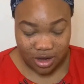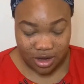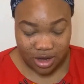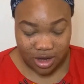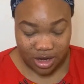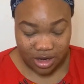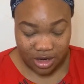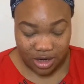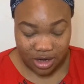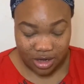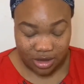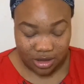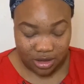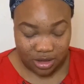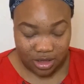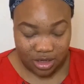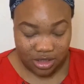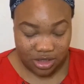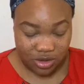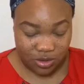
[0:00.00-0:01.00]
and then
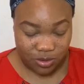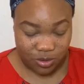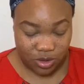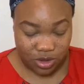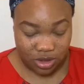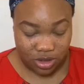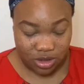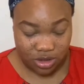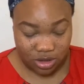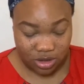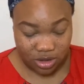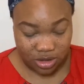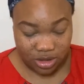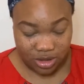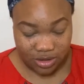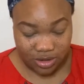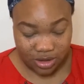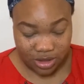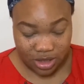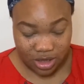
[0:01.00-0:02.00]
this one
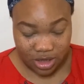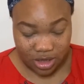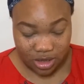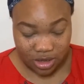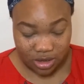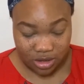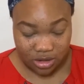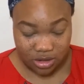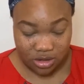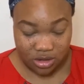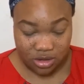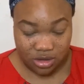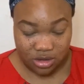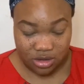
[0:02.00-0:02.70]
is in